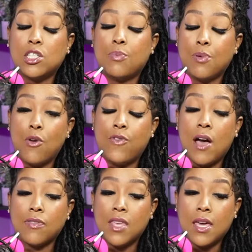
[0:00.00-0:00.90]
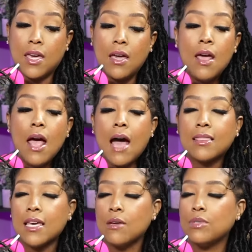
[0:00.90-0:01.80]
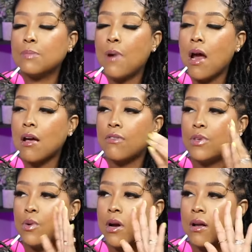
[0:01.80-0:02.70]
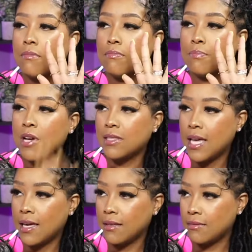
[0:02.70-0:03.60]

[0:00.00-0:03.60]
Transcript: a profound thing. I think it was part of your birthday